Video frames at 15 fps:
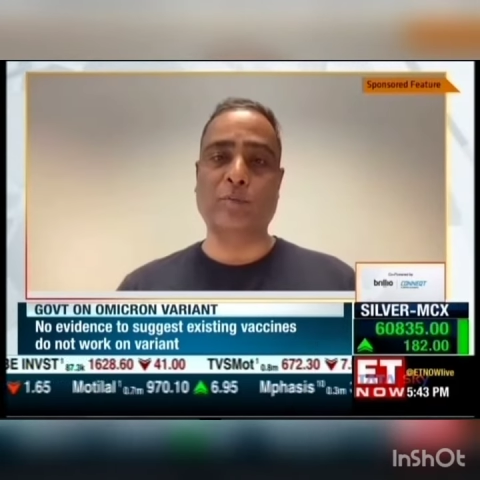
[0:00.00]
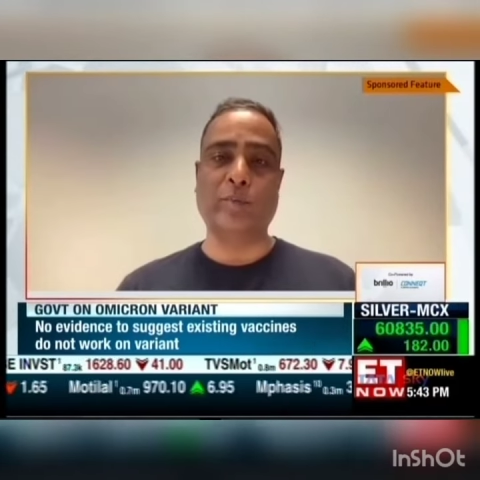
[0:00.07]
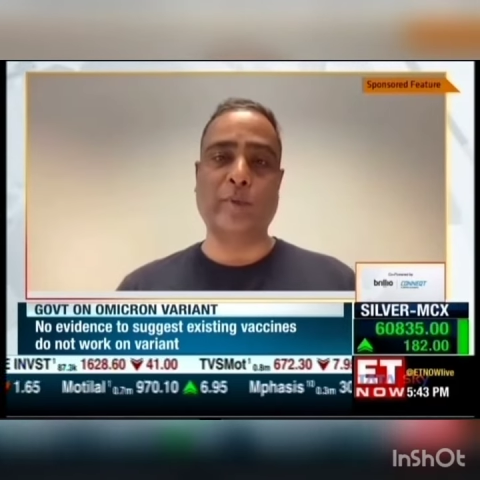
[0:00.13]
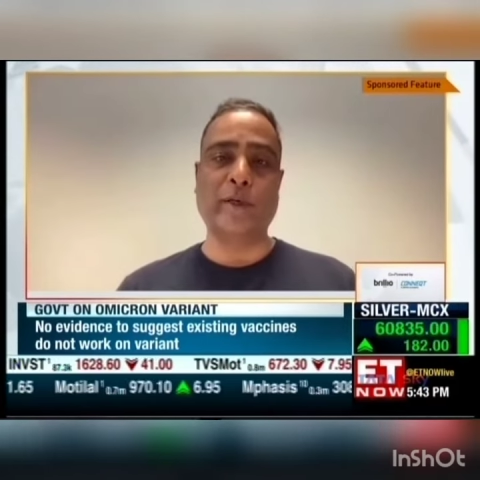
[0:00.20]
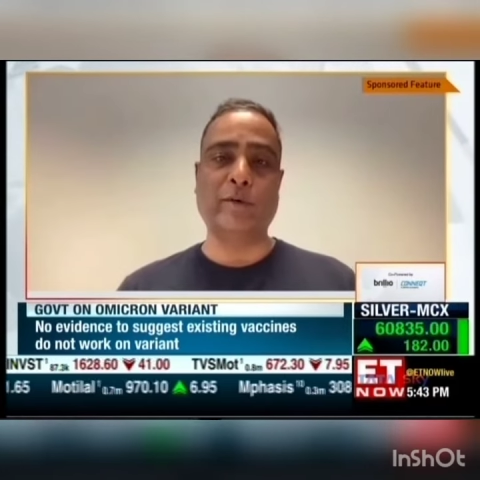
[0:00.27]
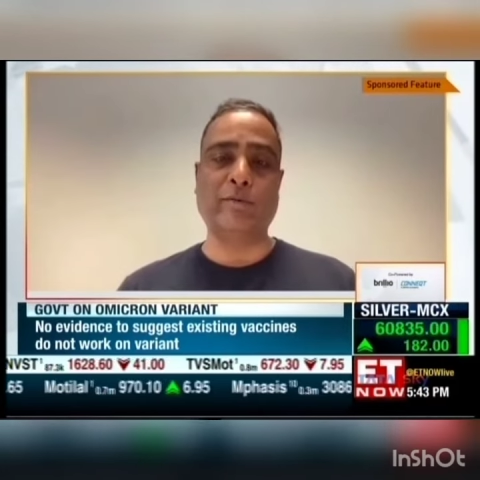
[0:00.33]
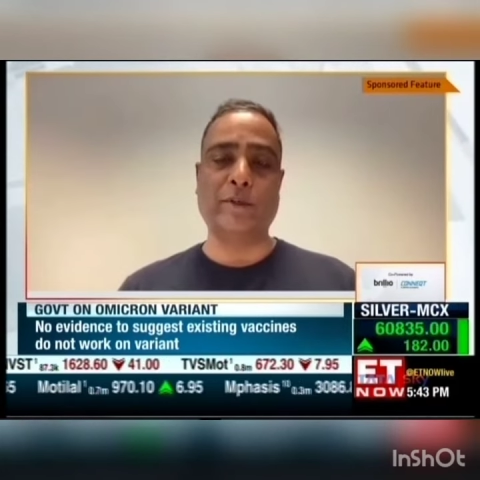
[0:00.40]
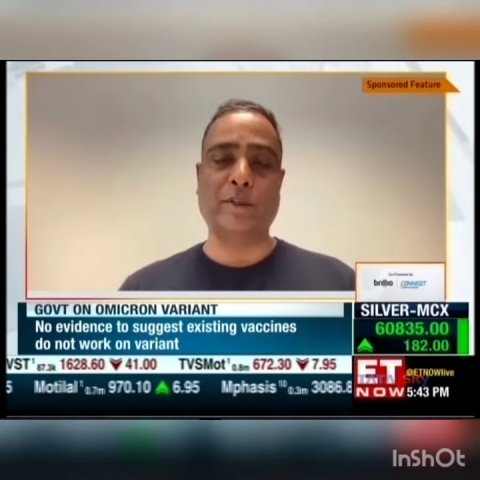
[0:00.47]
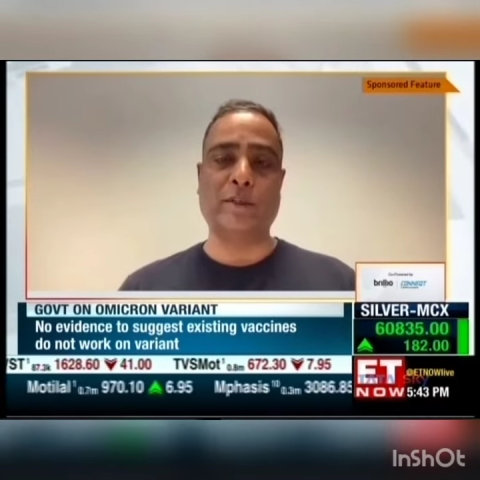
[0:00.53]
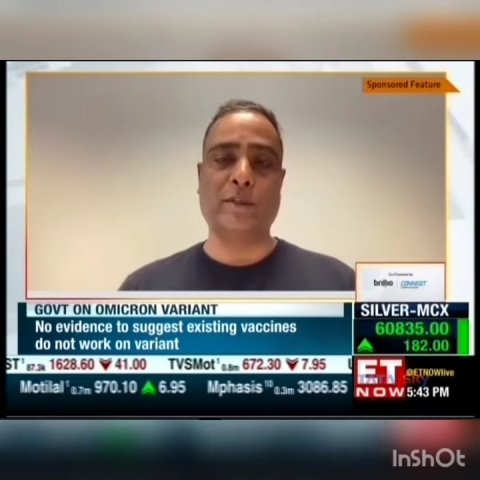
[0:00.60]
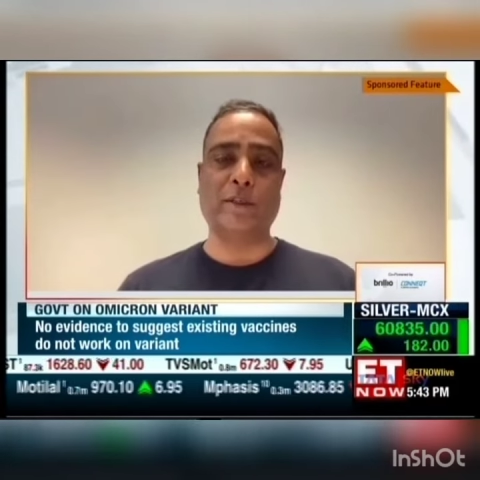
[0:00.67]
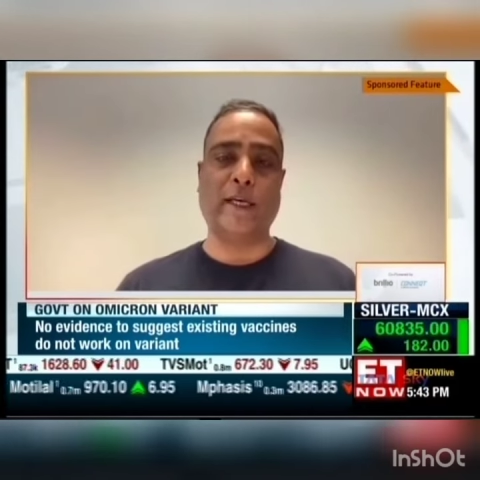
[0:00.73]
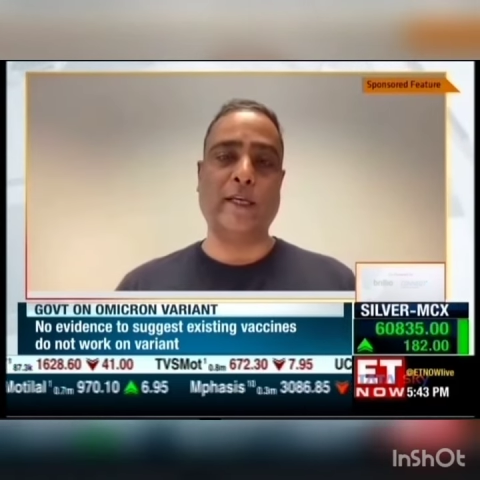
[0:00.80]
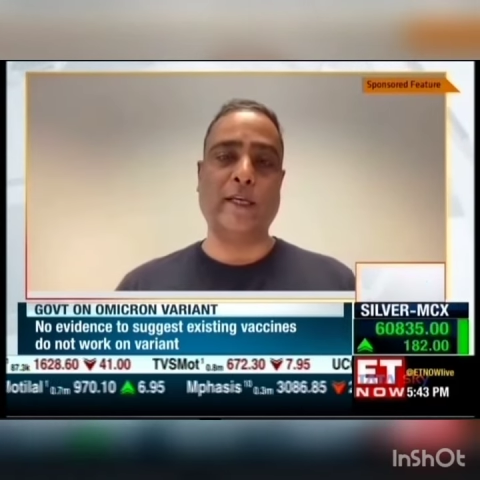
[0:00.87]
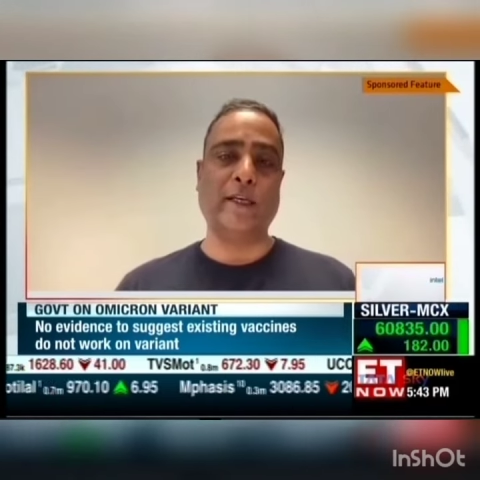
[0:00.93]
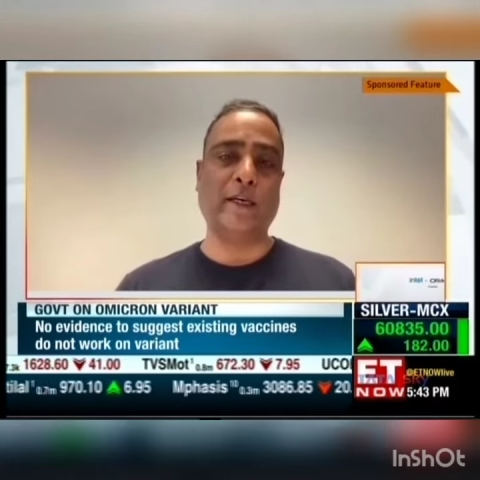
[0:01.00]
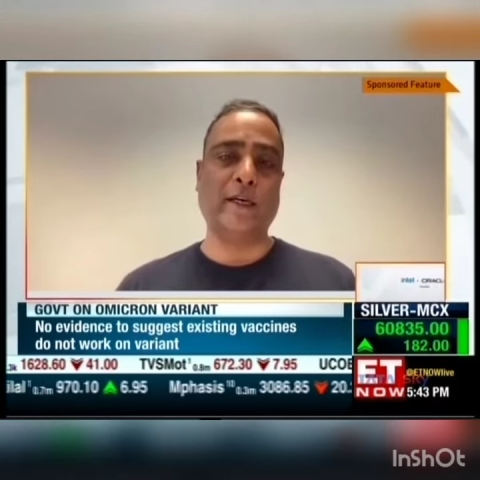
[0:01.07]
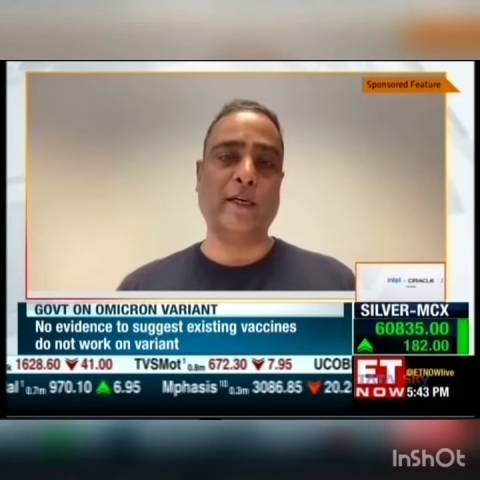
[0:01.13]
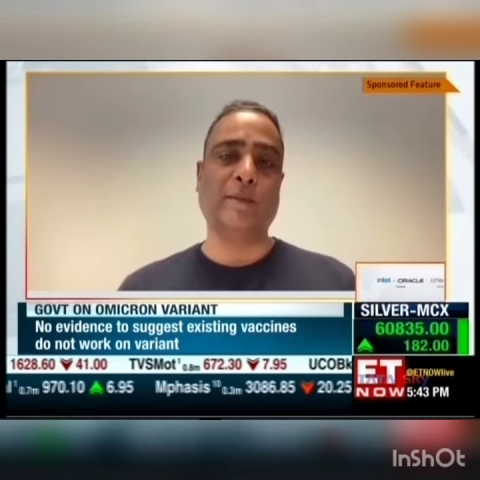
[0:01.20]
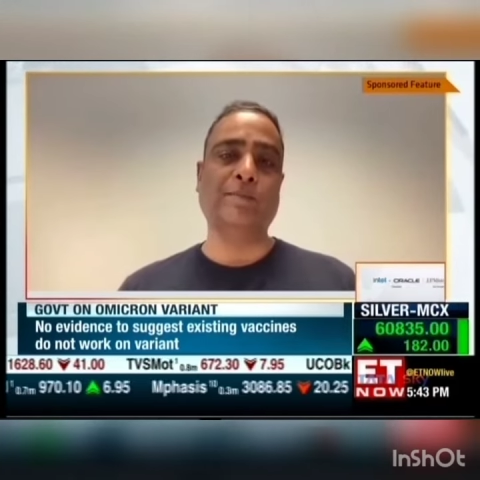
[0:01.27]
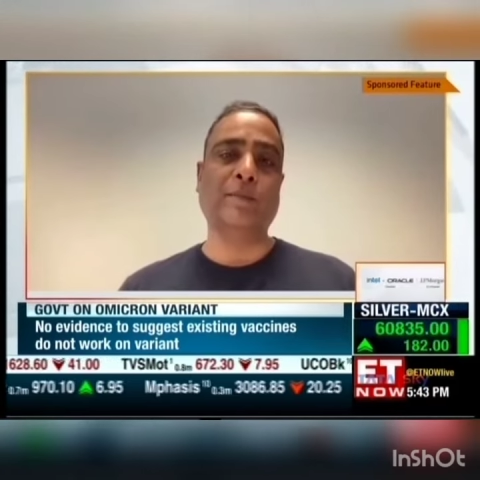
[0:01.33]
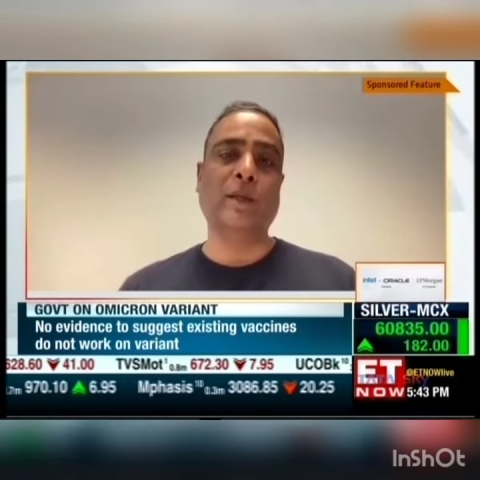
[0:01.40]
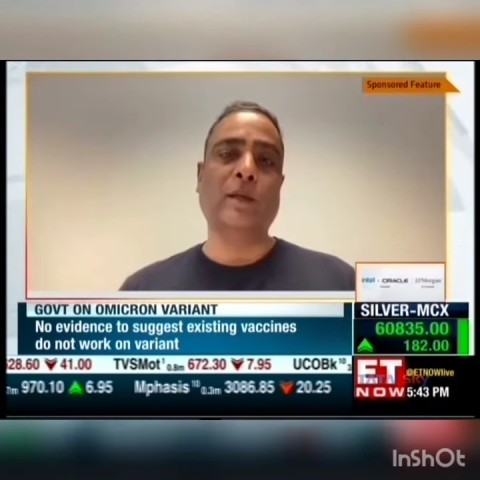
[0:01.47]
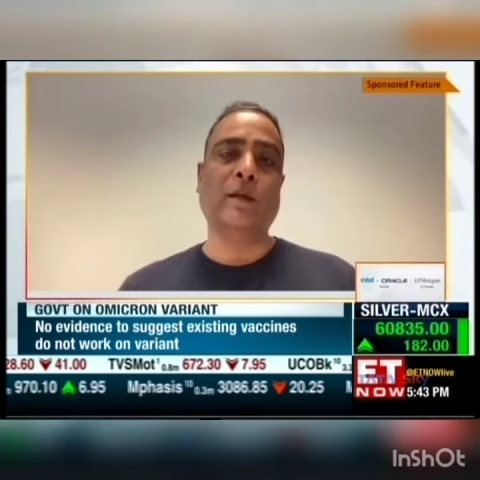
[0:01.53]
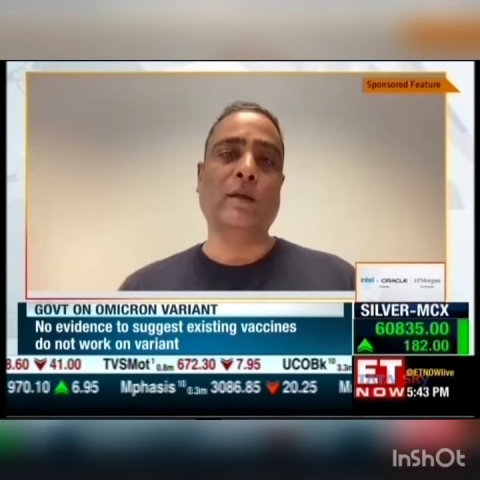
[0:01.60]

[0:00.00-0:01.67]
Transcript: footprint, which is India,